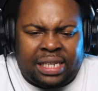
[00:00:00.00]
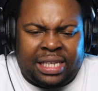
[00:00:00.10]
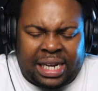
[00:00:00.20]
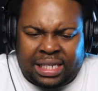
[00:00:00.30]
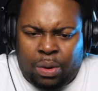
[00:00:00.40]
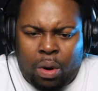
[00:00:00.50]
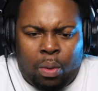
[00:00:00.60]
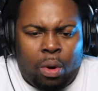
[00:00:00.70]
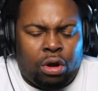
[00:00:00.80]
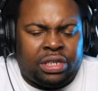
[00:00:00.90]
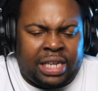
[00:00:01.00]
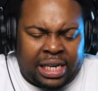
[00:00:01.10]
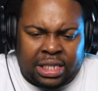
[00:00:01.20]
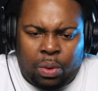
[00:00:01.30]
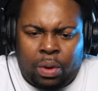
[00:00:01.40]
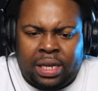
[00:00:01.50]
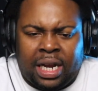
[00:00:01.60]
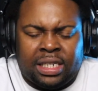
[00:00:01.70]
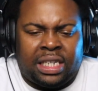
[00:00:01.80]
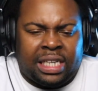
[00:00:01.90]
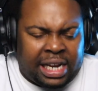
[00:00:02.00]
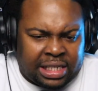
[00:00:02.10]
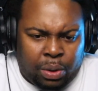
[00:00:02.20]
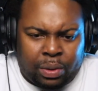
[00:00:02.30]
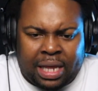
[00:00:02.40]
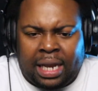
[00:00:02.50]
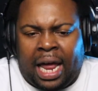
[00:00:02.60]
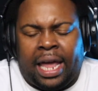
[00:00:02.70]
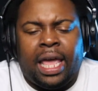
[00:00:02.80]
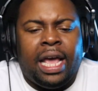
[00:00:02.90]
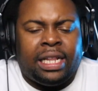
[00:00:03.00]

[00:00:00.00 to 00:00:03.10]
testing what works, testing what doesn't, testing what they like,